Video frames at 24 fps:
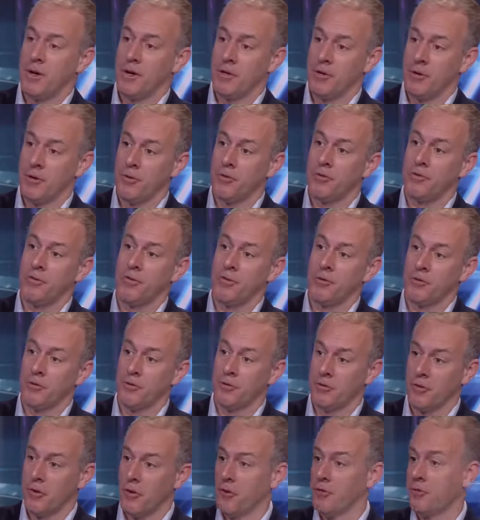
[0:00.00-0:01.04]
currency
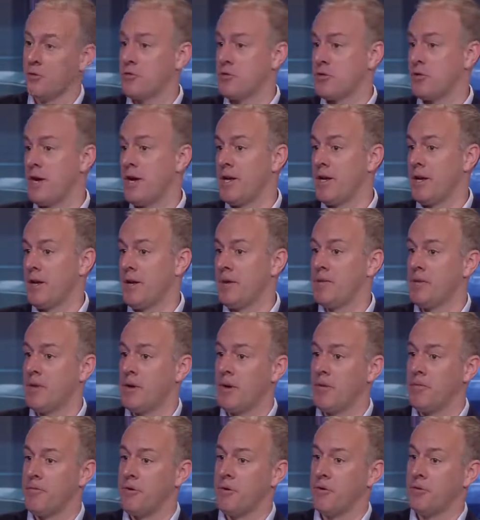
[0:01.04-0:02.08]
users. And also China.
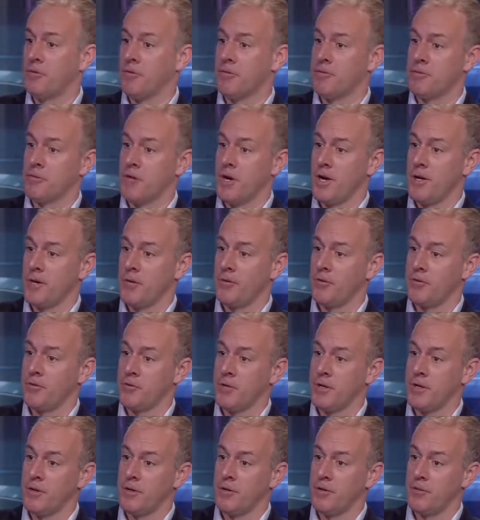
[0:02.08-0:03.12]
Fears of China's
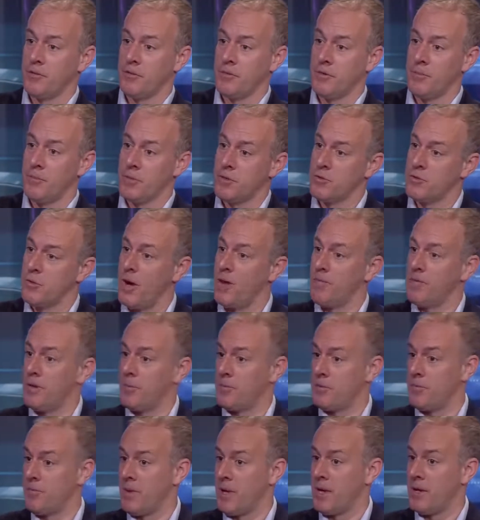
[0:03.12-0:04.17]
trade concern have been driving
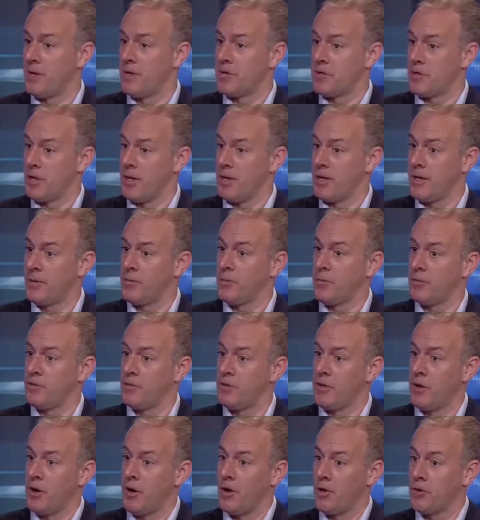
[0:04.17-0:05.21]
up demand in China. We're
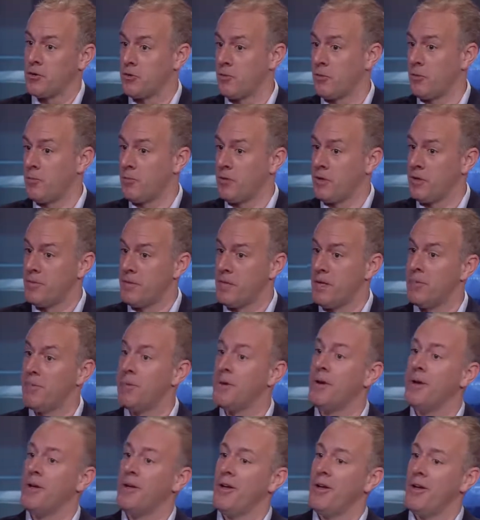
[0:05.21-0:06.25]
seeing onshore
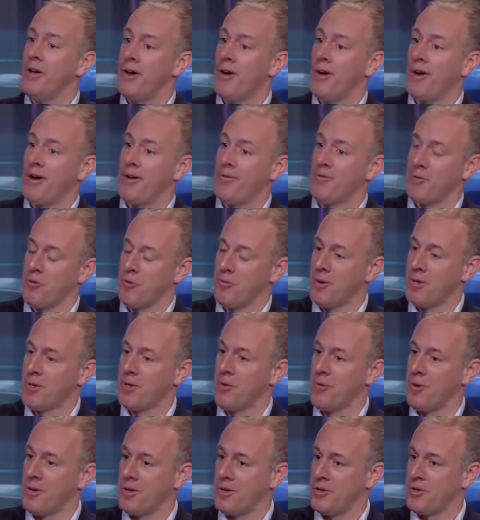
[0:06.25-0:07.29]
premium for
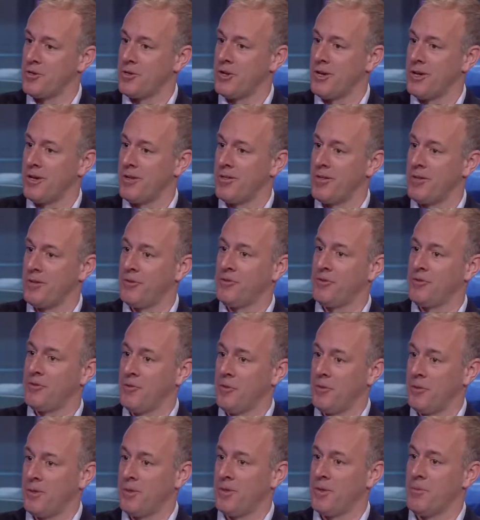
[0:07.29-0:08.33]
Bitcoin in China that's
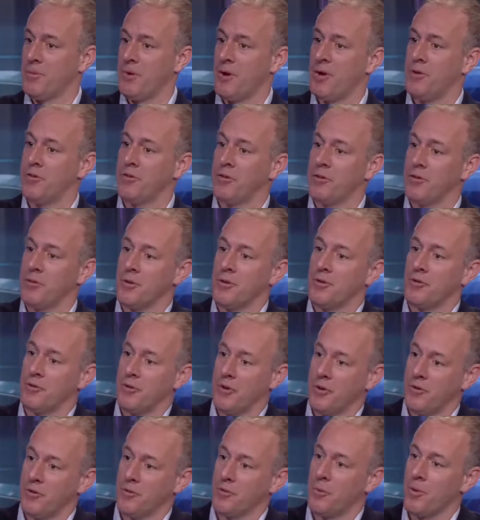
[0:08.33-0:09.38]
fueling the price increase
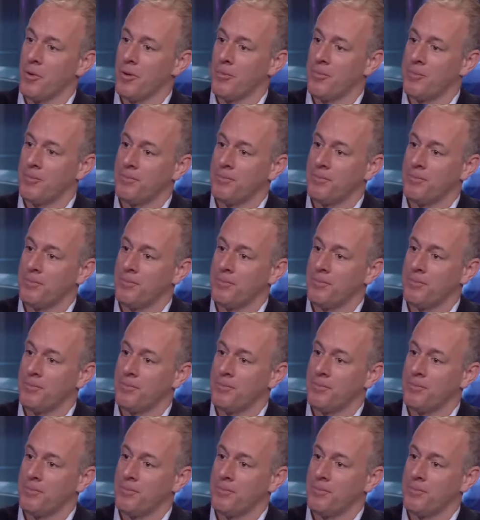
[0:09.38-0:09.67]
there as well.